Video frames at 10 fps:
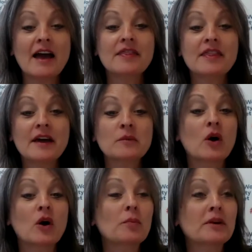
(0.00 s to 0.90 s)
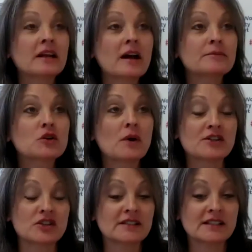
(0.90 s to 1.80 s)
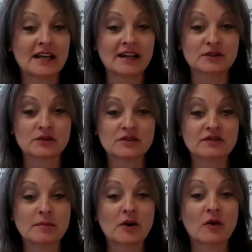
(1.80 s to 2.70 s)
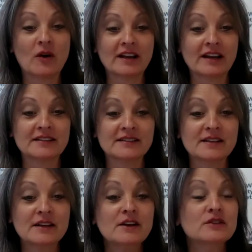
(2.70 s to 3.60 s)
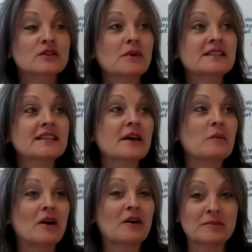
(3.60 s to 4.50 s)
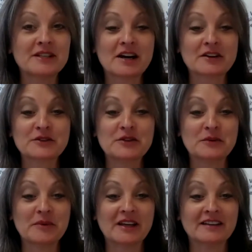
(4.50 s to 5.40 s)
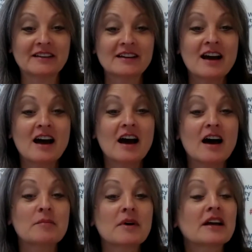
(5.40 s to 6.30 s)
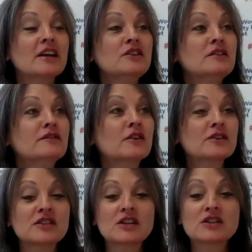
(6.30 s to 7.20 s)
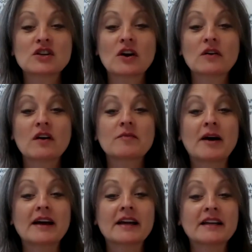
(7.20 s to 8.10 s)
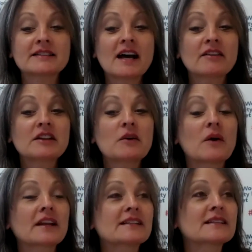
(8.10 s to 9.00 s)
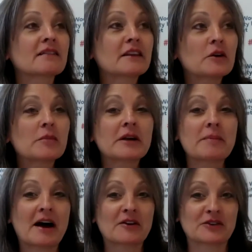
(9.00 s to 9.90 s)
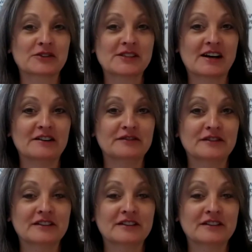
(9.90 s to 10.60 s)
and then we'll open it up to questions and answers from our audience. So once again, welcome, Dr. Toomey. Can you first start off by telling the audience a little bit about yourself?